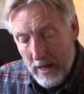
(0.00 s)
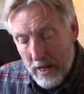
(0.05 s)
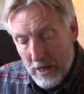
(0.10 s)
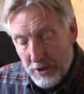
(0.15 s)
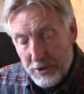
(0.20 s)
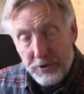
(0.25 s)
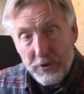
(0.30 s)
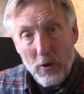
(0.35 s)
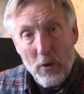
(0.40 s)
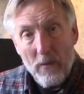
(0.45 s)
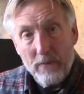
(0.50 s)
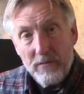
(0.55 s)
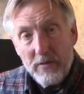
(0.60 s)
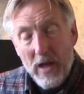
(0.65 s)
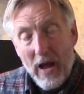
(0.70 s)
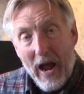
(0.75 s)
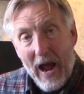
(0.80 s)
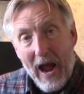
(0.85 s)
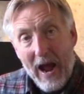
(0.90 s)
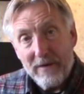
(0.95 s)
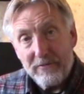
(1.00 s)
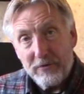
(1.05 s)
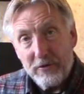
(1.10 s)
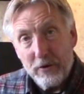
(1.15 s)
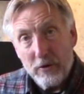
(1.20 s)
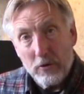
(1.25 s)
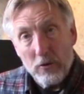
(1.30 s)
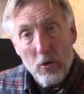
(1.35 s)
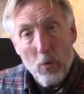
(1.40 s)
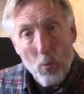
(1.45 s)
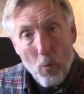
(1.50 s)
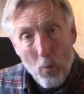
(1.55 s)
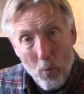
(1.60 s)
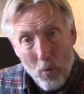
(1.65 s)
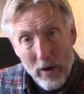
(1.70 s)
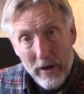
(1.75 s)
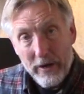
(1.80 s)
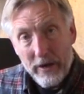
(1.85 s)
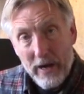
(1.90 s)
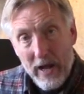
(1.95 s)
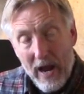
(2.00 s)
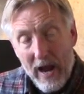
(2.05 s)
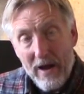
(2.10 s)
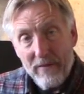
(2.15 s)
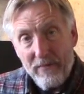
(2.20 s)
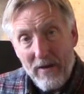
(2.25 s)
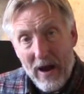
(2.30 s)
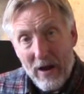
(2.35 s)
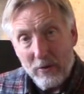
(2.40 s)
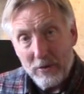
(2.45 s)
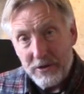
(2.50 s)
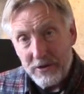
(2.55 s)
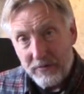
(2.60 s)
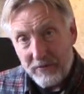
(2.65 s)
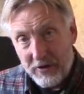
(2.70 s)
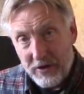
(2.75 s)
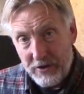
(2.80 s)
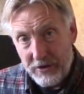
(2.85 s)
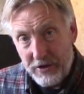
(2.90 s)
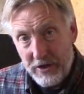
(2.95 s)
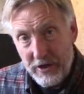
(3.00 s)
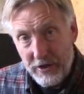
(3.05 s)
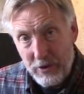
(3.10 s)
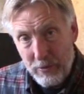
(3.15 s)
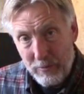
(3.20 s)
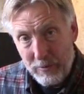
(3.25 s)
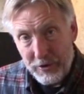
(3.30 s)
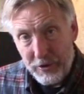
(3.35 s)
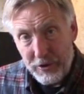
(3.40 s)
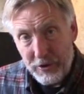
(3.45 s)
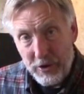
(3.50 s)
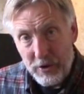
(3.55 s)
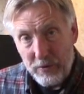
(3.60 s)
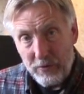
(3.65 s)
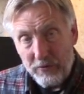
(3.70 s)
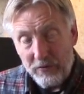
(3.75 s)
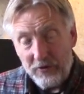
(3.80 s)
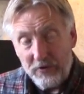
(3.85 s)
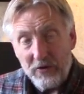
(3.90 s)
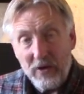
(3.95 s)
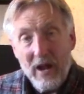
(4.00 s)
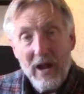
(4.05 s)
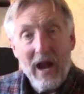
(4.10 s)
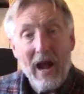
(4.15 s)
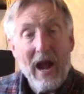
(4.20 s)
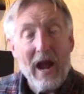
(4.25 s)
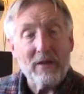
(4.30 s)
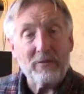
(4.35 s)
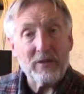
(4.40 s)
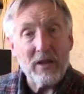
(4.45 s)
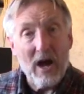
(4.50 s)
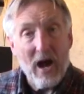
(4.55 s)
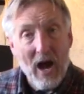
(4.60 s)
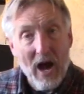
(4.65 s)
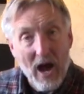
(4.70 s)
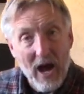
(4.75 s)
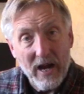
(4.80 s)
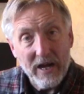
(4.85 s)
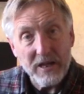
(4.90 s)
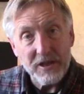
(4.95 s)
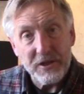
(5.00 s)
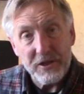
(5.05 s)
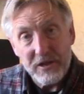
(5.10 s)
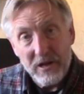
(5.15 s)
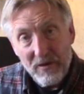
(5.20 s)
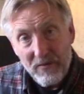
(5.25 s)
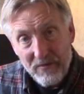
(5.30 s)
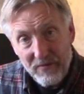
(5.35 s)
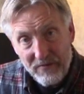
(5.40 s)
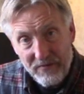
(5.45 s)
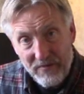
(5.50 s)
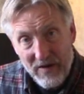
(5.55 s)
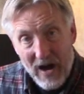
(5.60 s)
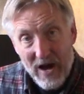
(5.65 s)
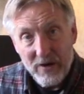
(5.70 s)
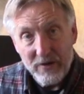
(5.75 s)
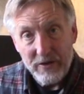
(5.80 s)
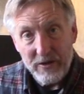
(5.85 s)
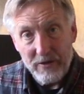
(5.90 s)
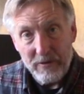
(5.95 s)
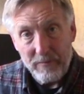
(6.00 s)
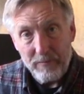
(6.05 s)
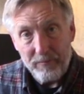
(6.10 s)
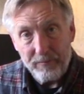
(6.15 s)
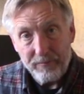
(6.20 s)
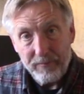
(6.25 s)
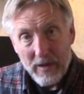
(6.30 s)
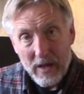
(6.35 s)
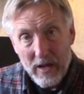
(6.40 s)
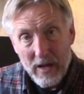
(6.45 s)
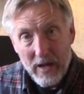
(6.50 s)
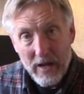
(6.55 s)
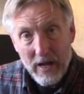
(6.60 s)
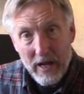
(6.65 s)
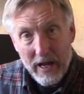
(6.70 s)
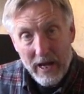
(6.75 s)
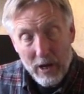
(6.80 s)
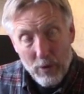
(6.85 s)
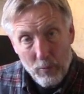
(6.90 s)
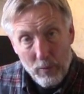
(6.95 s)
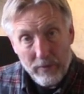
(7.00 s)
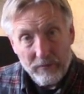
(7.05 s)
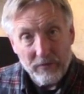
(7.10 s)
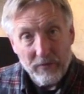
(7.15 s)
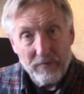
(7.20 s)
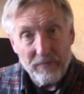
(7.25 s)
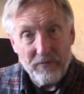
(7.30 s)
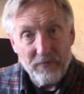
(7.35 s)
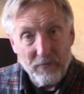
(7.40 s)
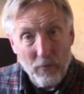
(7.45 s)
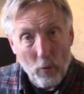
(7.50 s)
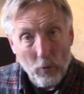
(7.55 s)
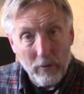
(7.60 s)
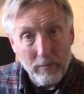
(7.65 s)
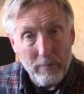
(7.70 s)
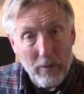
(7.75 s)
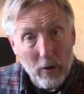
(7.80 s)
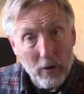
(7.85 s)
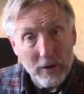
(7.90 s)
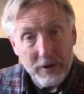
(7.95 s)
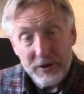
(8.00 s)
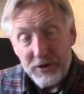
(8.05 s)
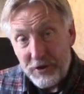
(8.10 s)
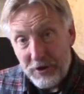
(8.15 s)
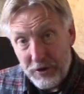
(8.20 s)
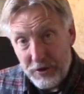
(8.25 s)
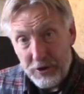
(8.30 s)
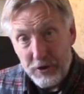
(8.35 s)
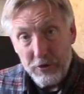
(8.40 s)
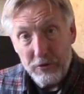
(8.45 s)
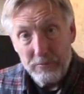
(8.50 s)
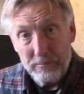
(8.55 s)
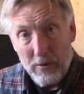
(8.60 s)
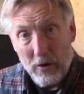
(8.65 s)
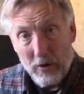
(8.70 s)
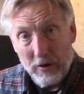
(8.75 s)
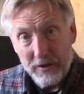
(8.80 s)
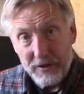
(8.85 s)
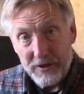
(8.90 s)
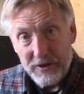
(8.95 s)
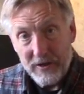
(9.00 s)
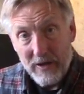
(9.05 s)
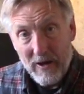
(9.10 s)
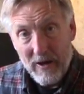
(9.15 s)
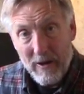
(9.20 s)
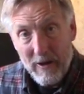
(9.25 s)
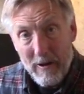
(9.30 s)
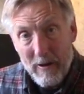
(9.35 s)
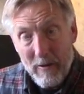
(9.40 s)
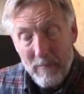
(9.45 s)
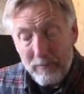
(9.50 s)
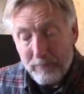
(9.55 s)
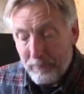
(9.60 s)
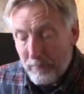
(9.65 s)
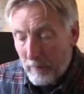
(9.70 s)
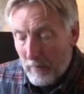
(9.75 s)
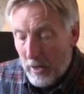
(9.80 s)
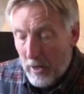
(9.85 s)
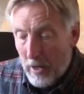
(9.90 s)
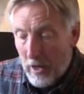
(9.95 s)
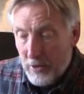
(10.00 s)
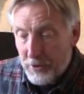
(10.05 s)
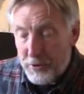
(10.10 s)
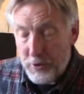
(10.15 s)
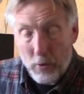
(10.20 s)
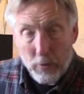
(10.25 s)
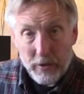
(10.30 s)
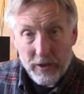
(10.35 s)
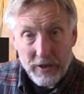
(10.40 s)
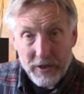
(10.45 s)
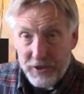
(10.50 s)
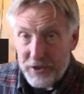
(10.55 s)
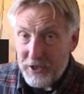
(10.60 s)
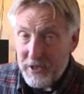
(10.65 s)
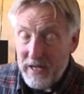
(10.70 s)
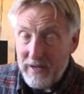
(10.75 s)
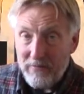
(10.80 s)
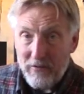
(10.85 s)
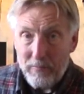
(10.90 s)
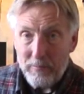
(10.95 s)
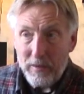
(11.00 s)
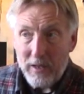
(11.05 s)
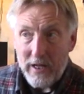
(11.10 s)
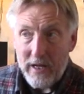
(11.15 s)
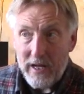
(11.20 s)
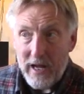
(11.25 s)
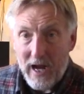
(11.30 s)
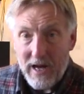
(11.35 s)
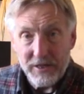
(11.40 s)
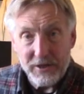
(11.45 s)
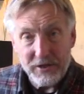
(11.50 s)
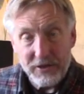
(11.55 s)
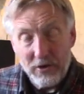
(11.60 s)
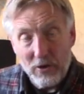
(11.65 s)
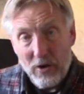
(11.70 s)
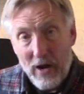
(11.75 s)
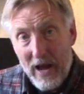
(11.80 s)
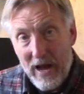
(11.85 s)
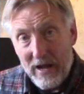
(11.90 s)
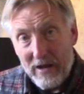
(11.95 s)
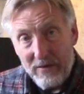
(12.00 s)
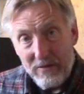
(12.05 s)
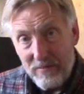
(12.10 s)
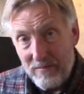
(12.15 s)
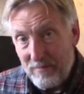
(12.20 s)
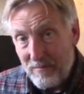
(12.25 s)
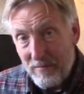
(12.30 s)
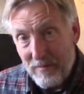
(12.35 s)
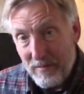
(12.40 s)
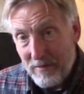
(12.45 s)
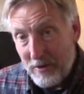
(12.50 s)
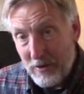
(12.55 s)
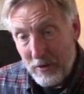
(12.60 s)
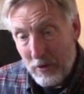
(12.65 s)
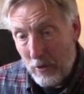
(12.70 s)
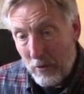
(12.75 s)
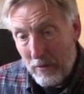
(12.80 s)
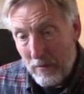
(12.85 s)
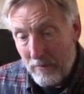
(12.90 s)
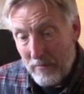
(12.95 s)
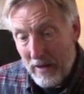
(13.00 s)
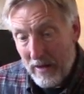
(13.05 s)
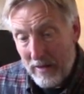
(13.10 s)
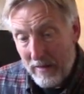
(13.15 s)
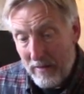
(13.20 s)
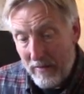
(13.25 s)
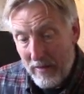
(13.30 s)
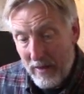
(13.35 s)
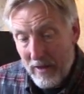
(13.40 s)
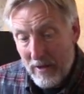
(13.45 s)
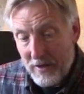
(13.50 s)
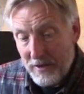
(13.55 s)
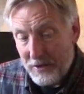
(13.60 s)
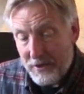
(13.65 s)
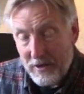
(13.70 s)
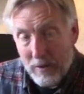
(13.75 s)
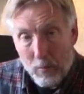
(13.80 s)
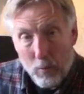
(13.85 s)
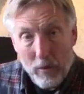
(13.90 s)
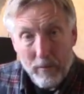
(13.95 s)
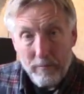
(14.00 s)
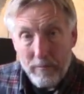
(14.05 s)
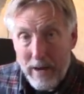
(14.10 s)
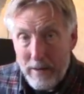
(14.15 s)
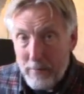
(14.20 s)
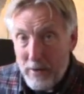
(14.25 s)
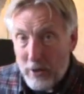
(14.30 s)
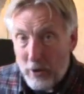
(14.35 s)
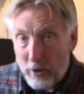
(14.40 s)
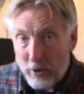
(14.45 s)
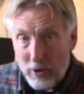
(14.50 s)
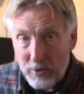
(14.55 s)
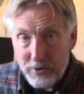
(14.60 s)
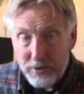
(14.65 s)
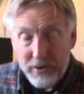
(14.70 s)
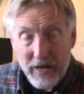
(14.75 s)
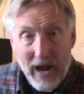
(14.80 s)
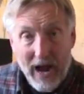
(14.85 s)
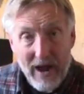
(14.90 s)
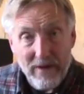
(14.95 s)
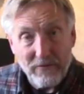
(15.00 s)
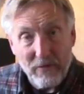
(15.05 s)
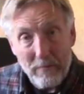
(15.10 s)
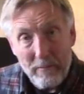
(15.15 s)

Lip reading: So after 1.5 hours of continuous use at the highest volume, it went from 4 bars to 2 bars. So conceivably, I still had, somewhere maybe close to half a